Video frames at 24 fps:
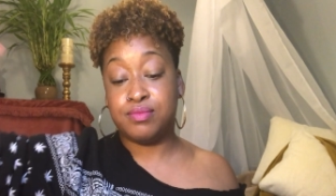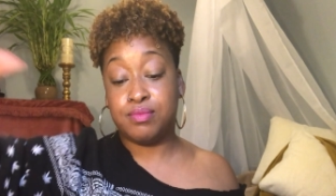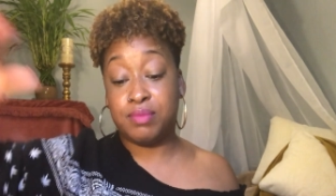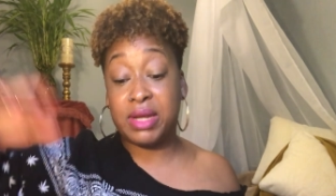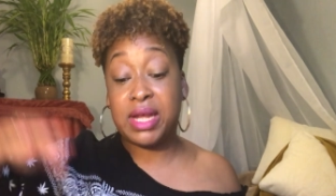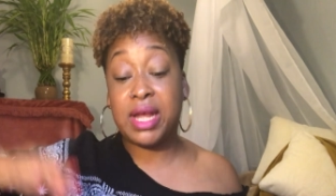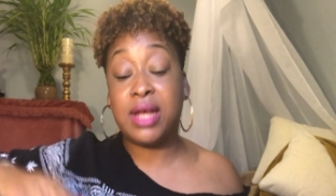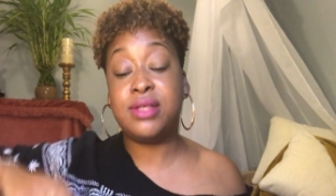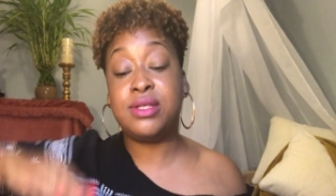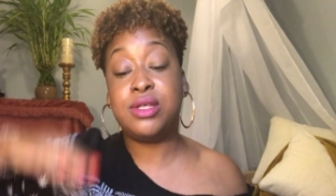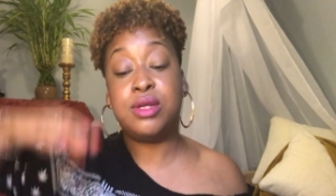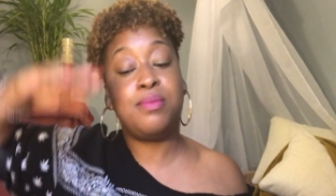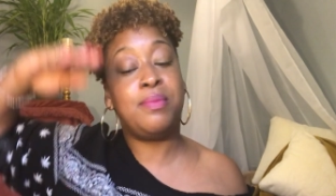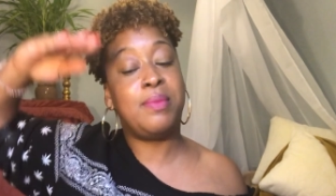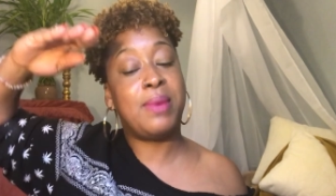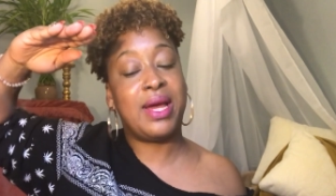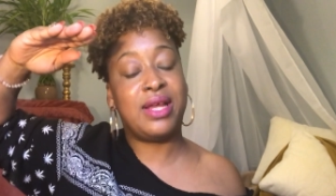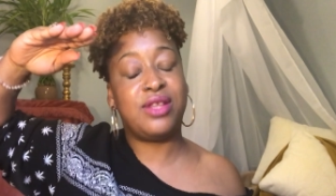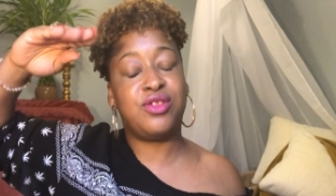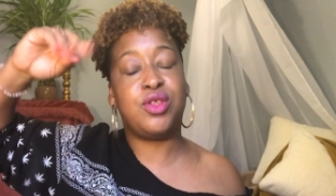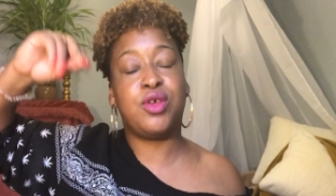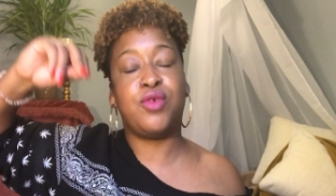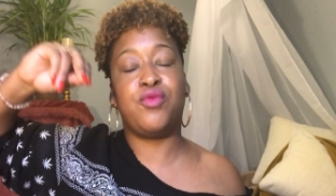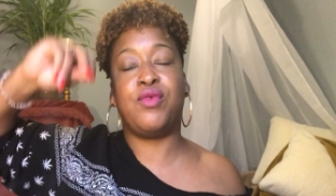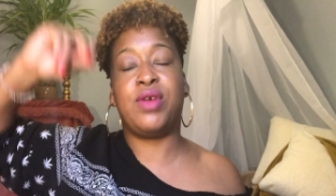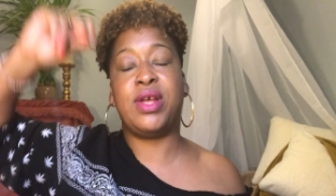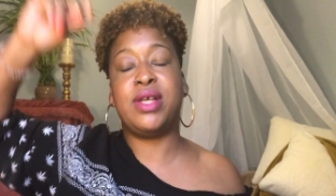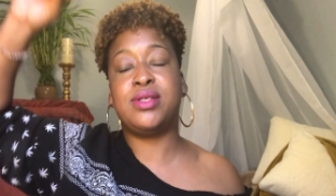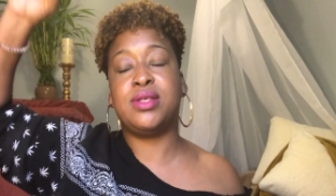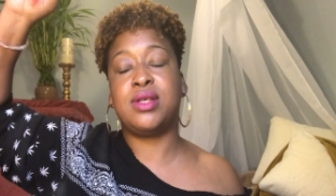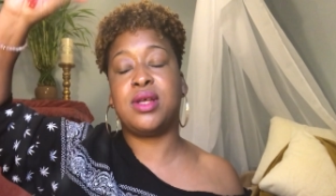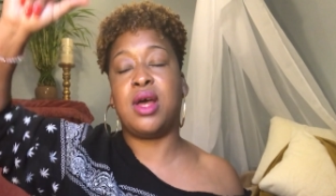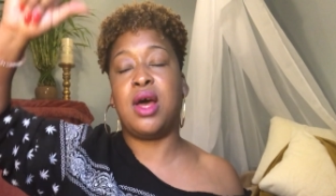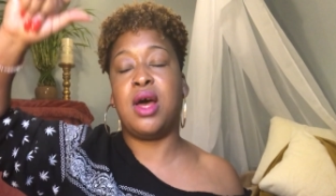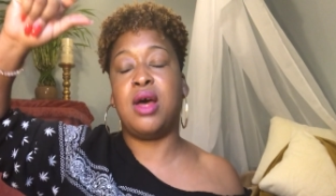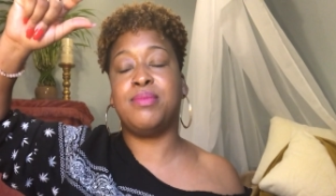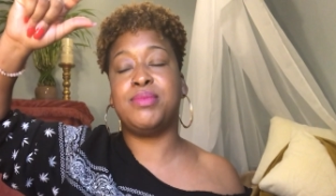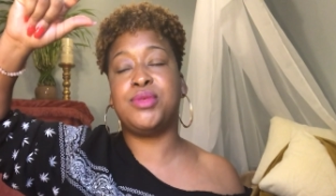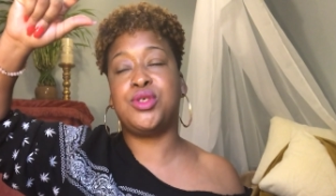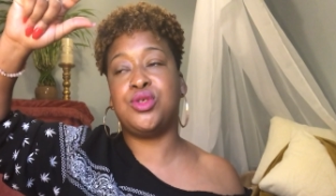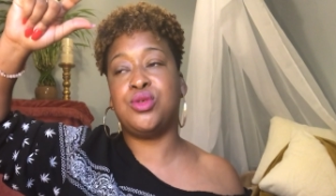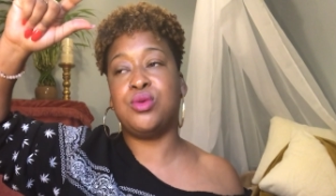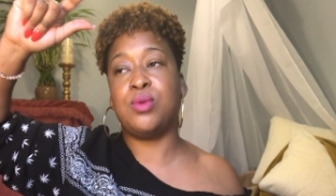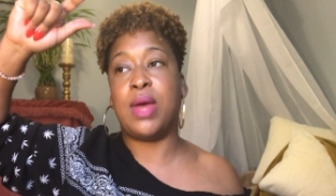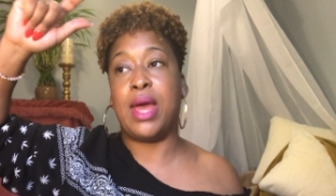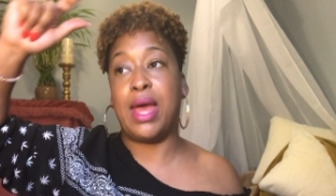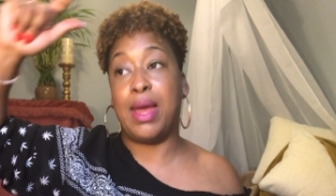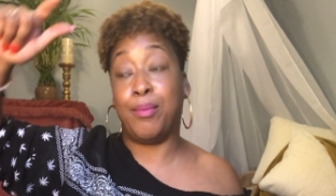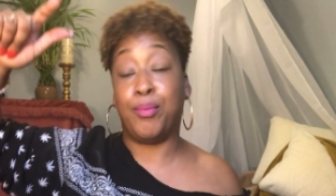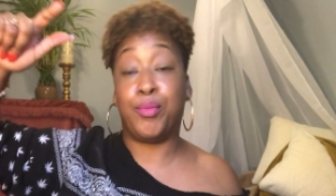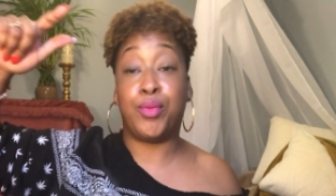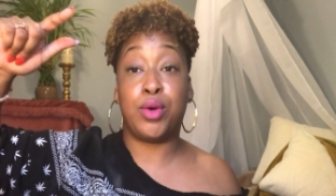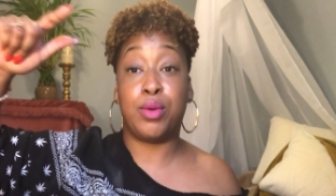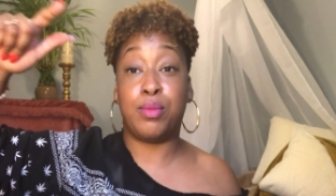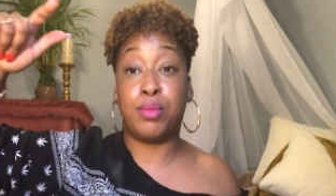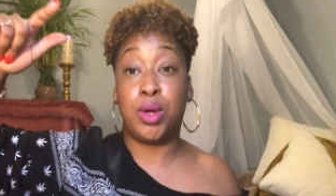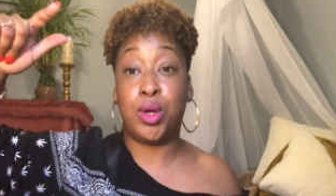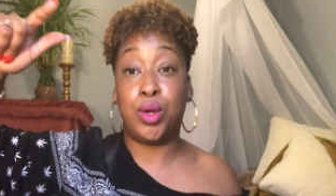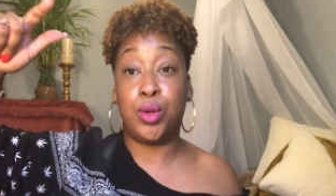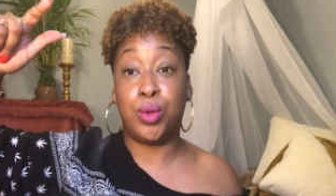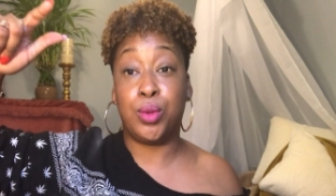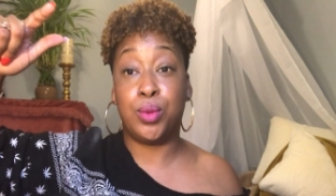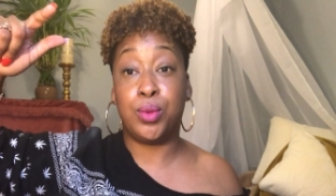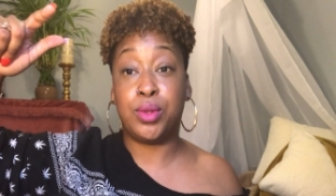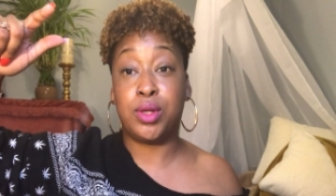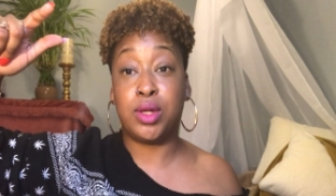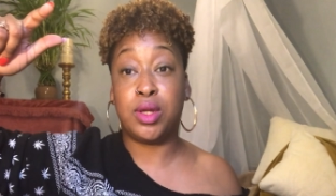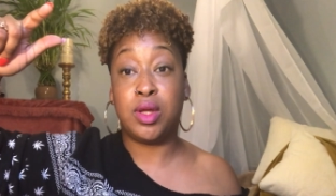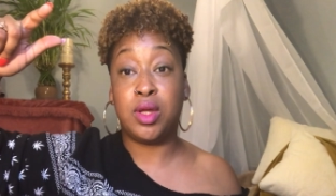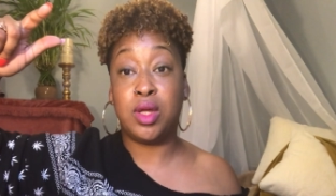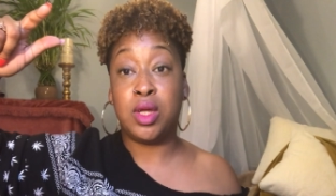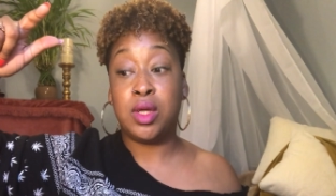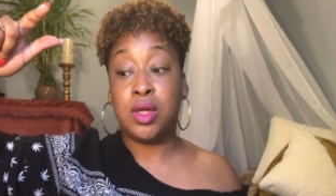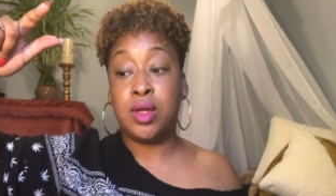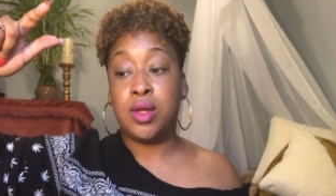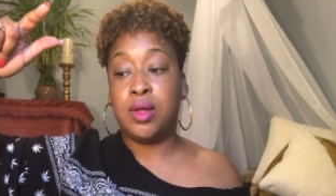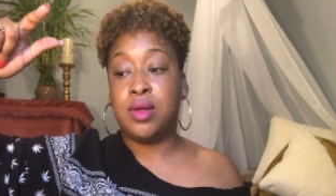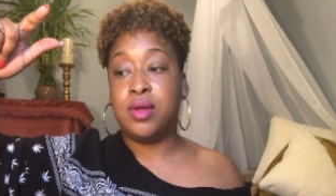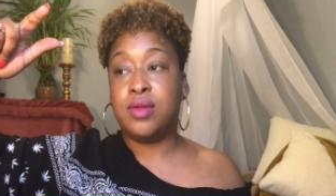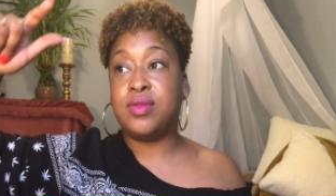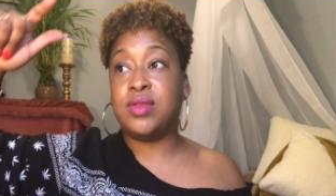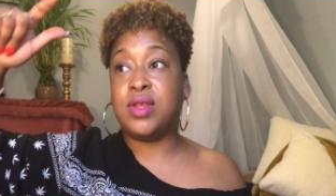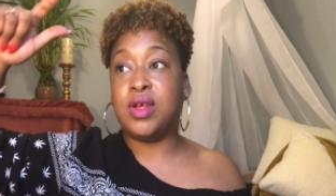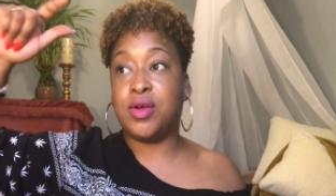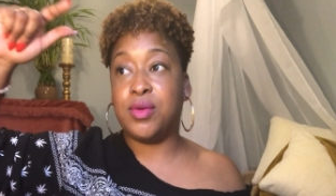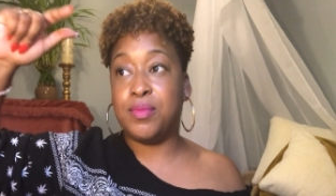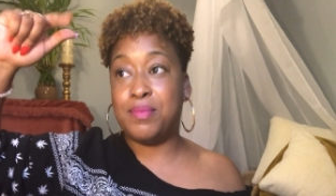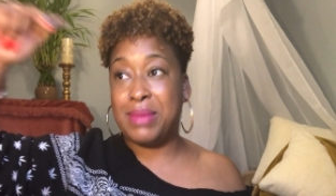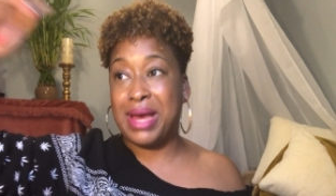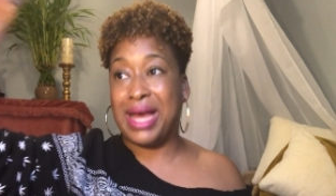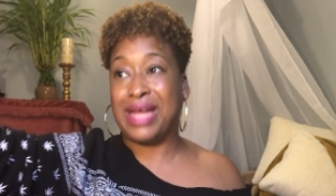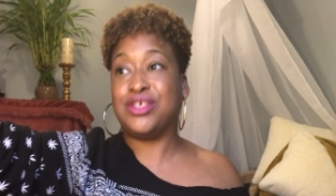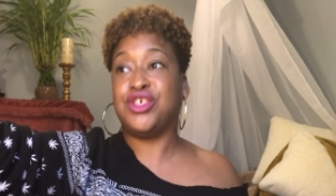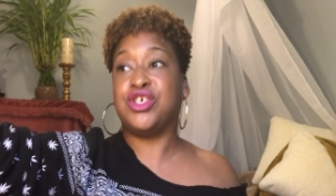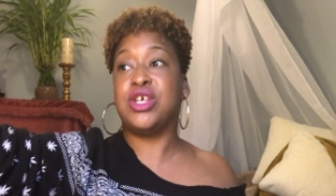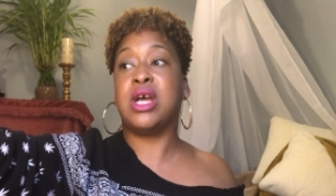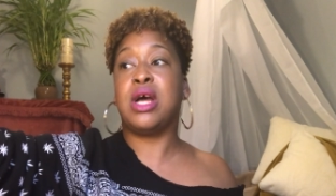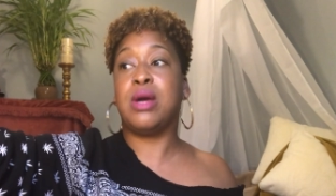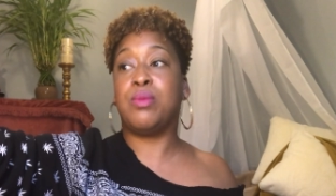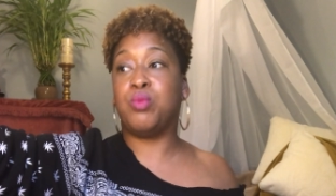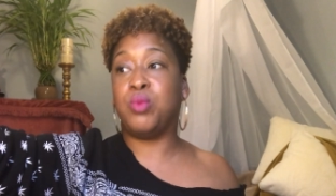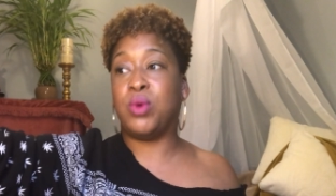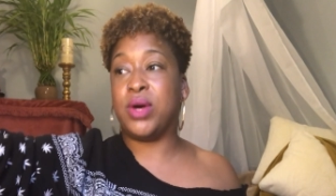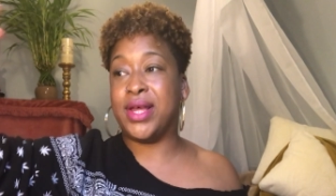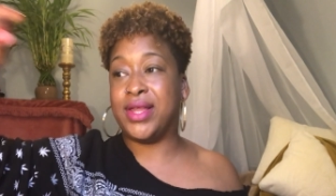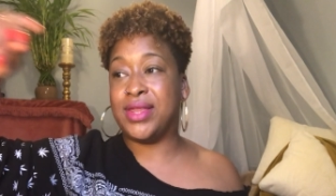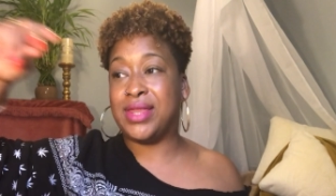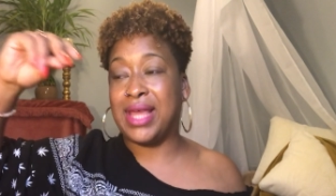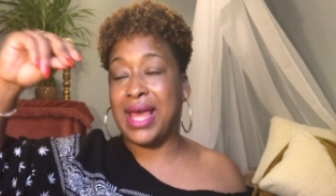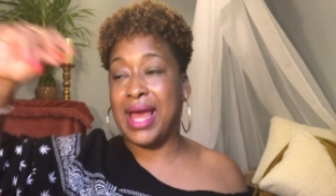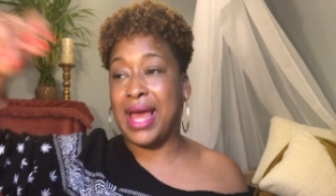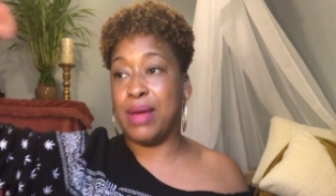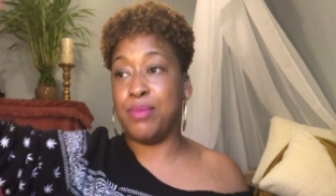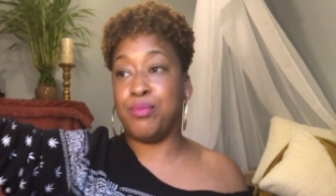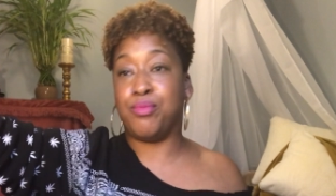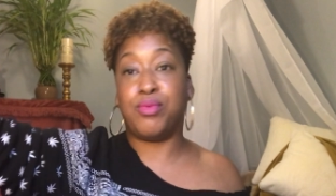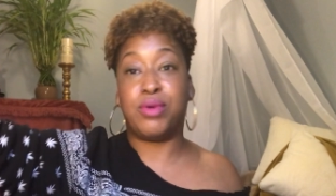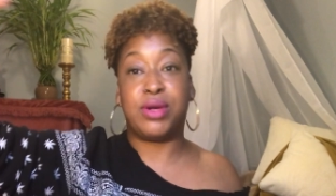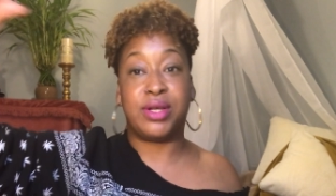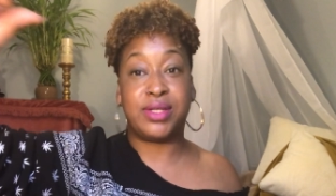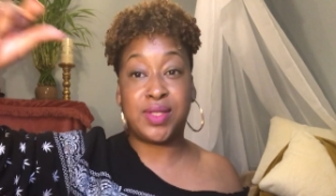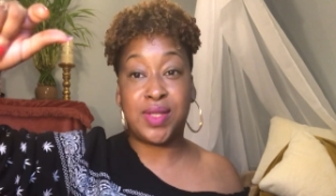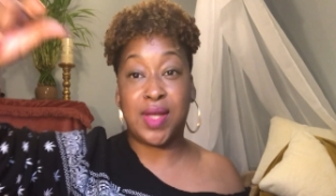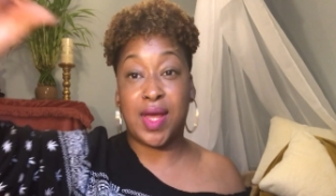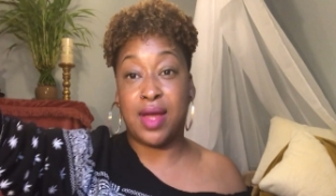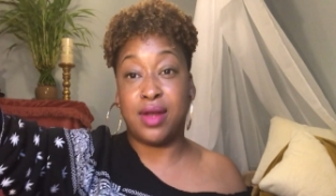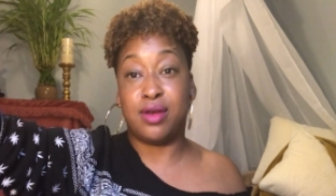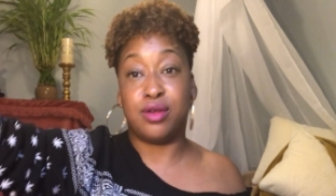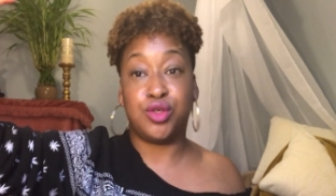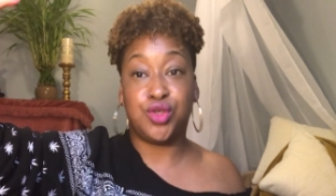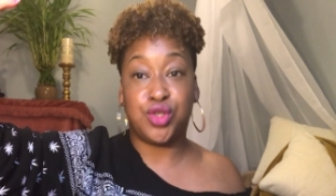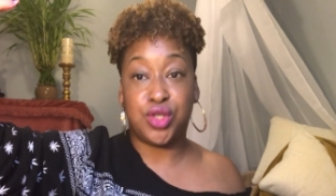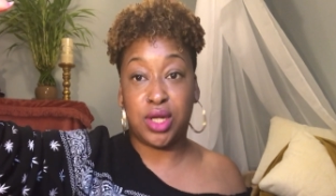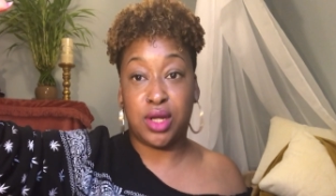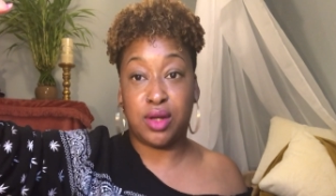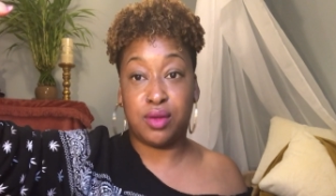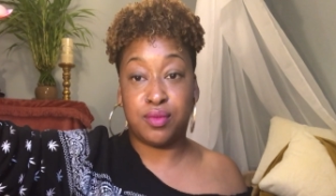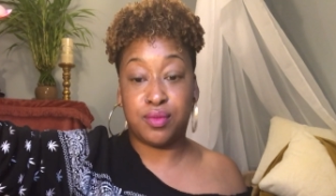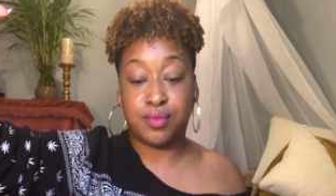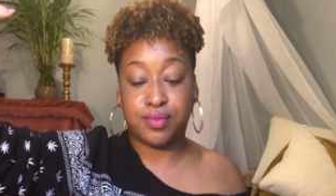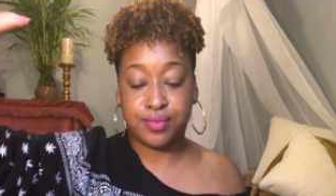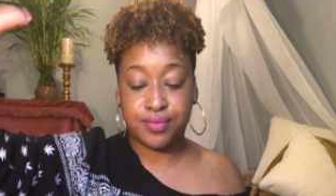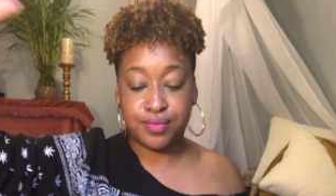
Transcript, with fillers: because they're they're raising up to Emperor mode they're matching up with Empress energy.